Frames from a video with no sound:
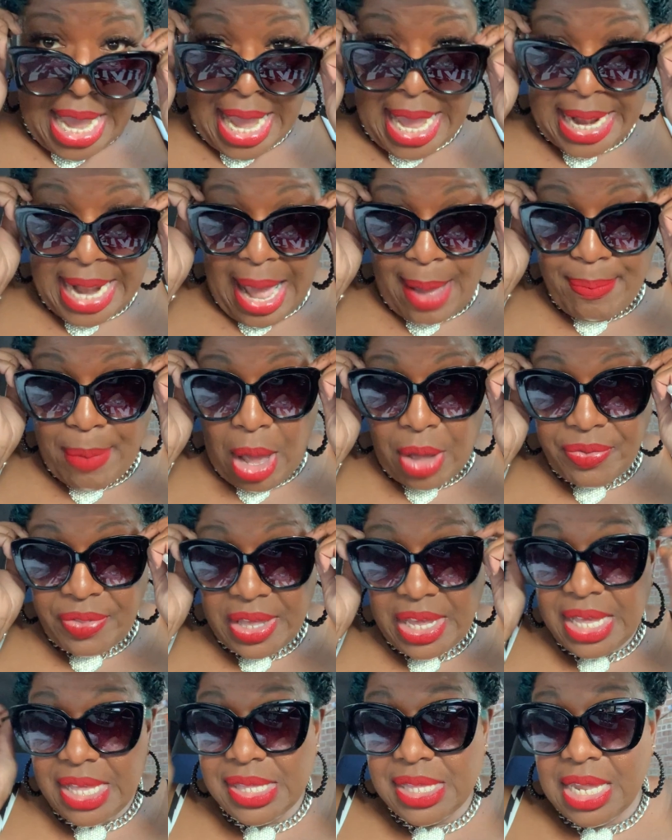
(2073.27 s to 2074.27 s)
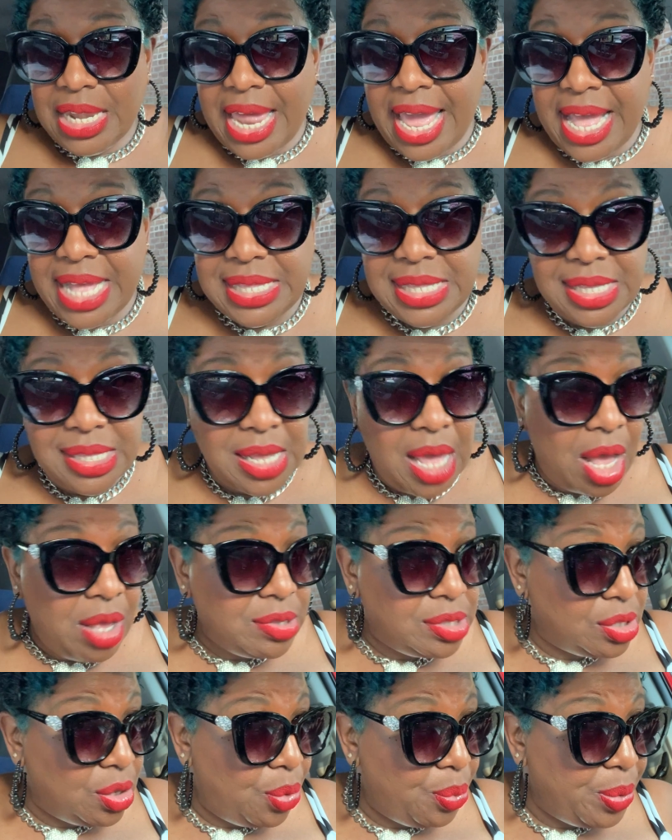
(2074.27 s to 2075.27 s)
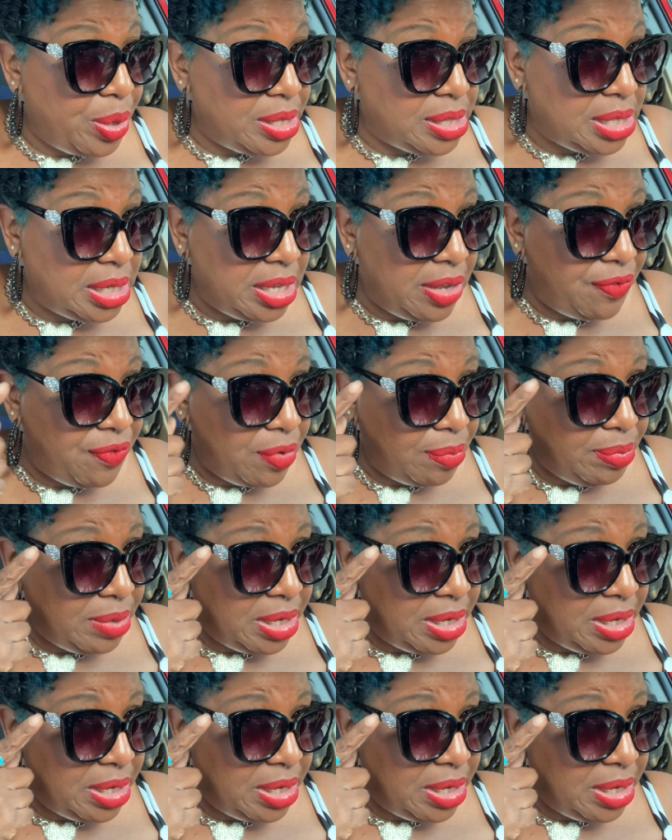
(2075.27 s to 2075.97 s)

And I bought these glasses also recently from